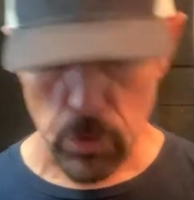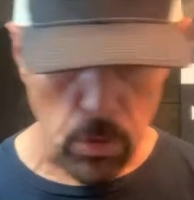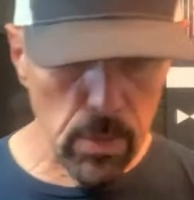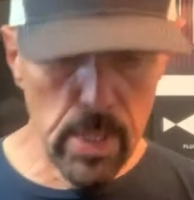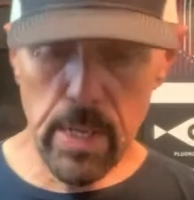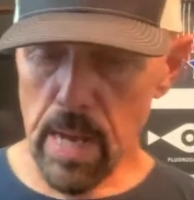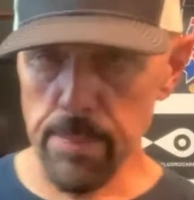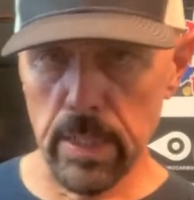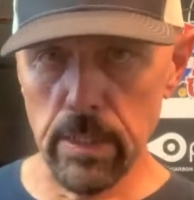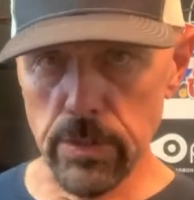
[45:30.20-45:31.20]
so I'm
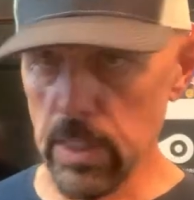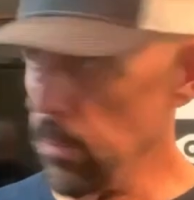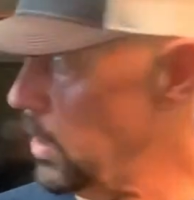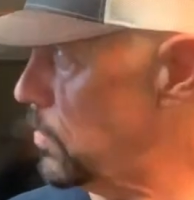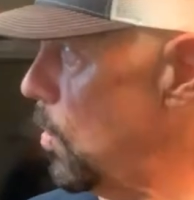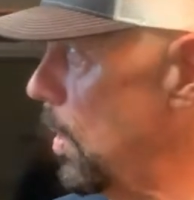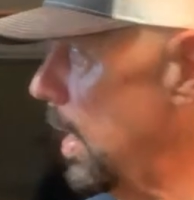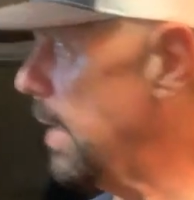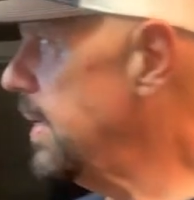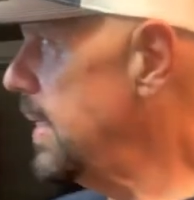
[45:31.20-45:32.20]
going to go see what's going
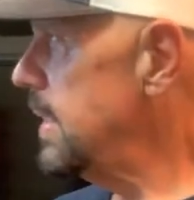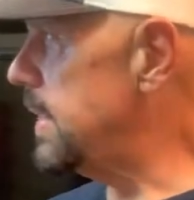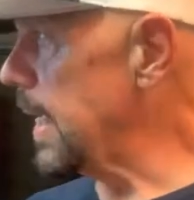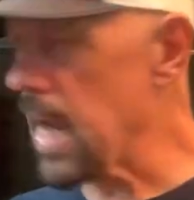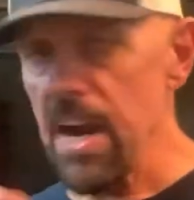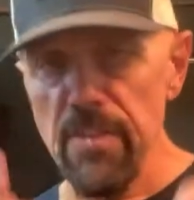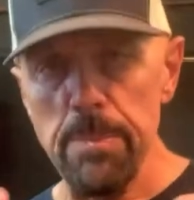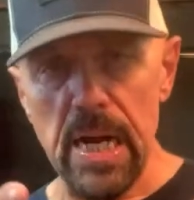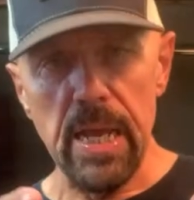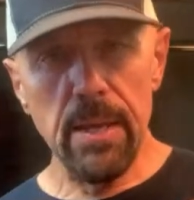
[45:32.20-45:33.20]
on. Take care,
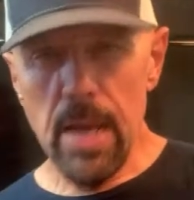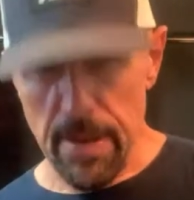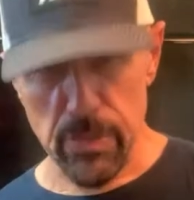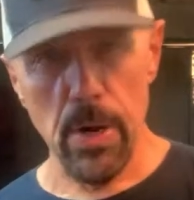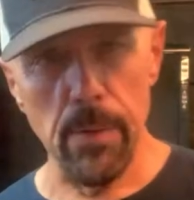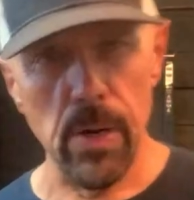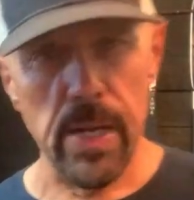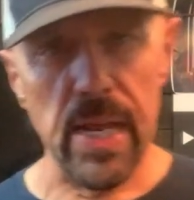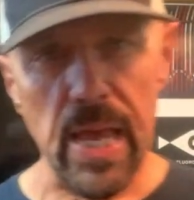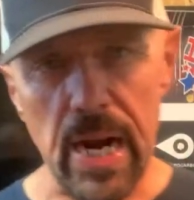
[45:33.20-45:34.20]
everybody. Have a great
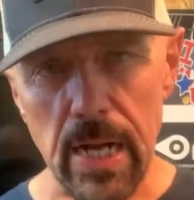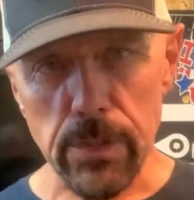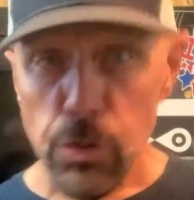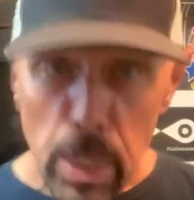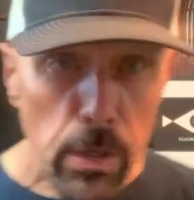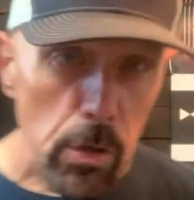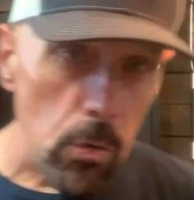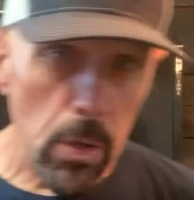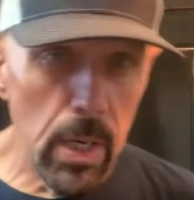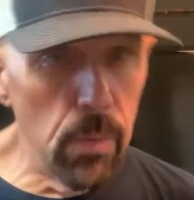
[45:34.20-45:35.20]
one, and I'll see
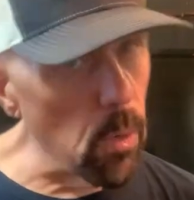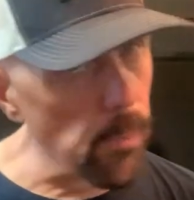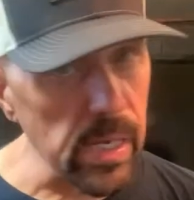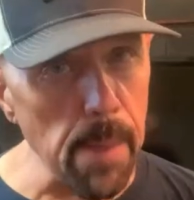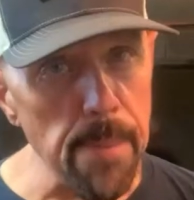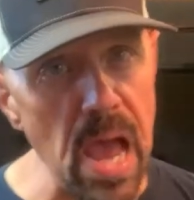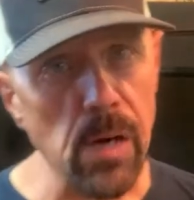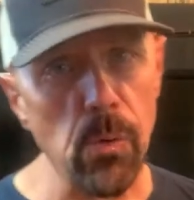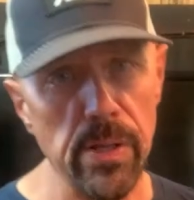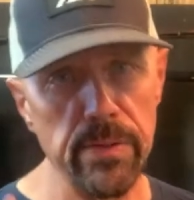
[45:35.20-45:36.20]
you when we get
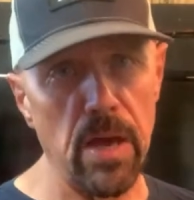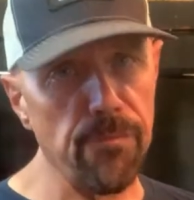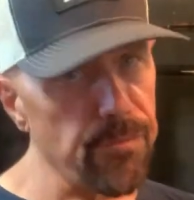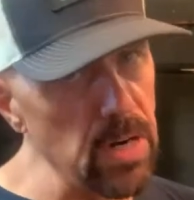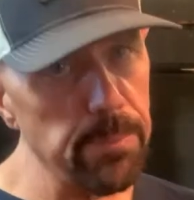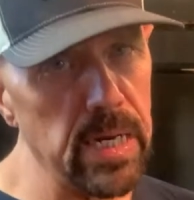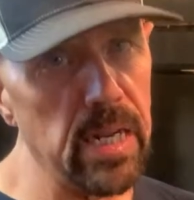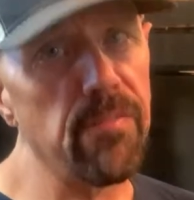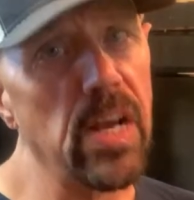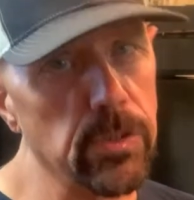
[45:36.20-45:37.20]
back with a Friedman
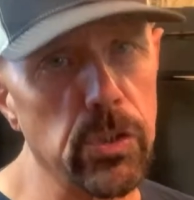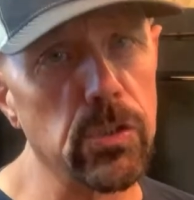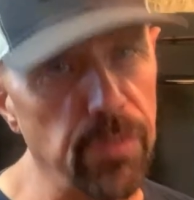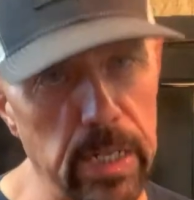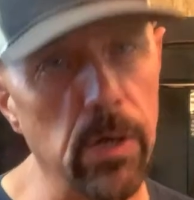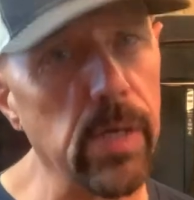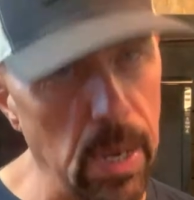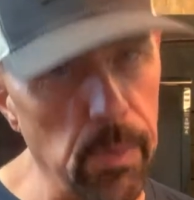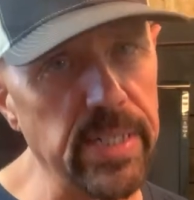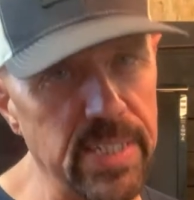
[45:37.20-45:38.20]
Adventures video.
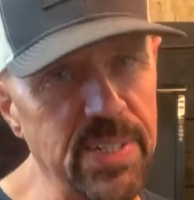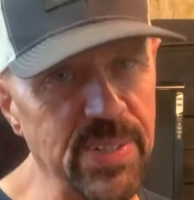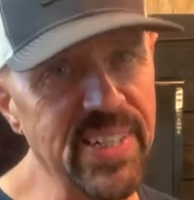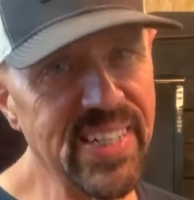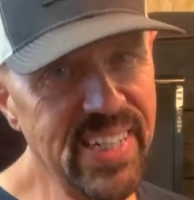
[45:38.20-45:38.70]
Can't wait to do it.